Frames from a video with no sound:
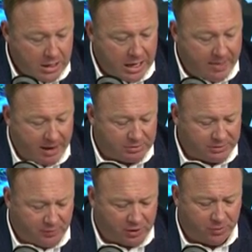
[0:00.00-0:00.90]
That was
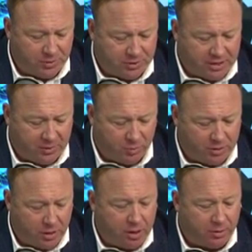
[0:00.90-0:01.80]
the first one you said.
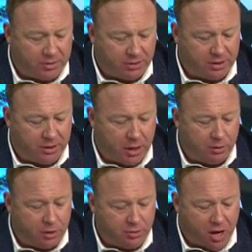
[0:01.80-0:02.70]
No, it's
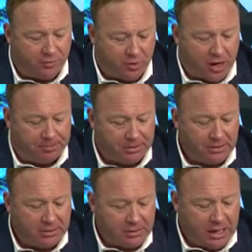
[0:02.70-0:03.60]
Donald Trump,
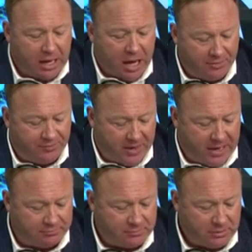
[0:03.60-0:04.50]

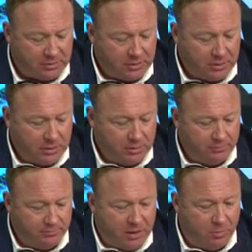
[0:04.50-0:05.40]
unfit.
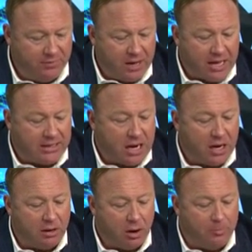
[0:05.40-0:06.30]
Then we've got
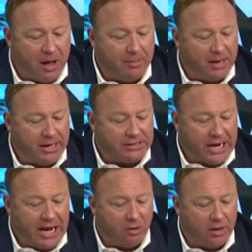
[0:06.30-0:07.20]
Obama gets
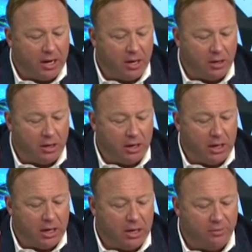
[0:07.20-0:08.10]
angry
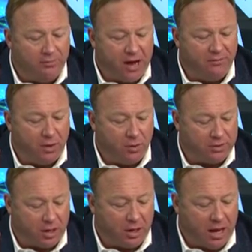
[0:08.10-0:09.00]
in Fayetteville,
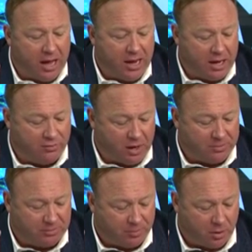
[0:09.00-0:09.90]
North Carolina, at a
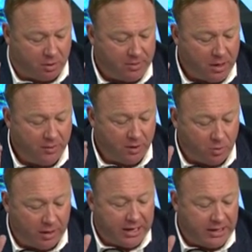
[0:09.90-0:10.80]
Trump supporter. They're
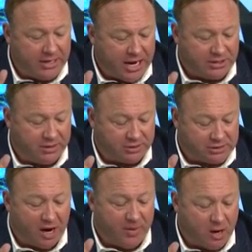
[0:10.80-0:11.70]
really getting testy. They're
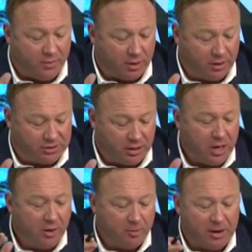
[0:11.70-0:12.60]
scared. They know they're losing.
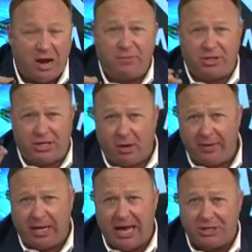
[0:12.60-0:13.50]
They're about to have to steal
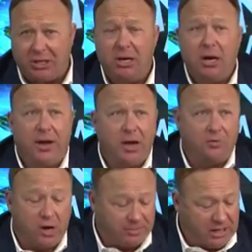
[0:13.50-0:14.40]
the election. They know
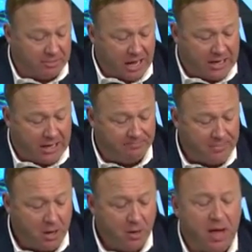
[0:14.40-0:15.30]
Trump's going to block it.
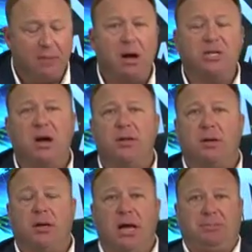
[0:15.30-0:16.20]
Got a bunch of other
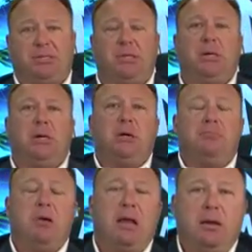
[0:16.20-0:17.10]
clips.
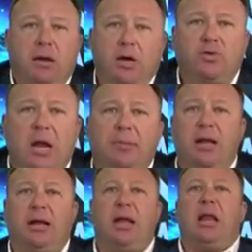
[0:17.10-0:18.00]
But here's what I'm
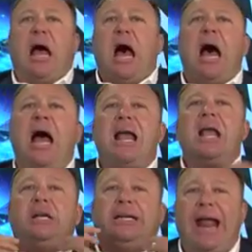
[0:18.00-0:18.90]
getting at.
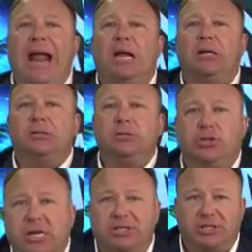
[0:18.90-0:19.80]
I can't
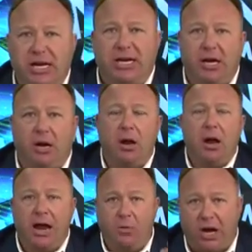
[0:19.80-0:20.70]
just sit here
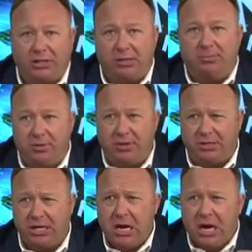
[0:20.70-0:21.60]
and watch them do
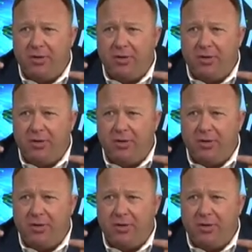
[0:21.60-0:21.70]
this.